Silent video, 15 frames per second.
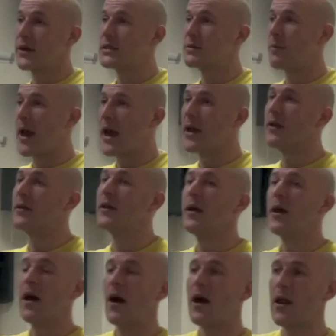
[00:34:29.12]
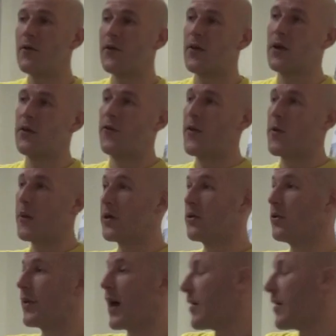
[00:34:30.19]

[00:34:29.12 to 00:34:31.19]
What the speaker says: to explain. And in philosophy we call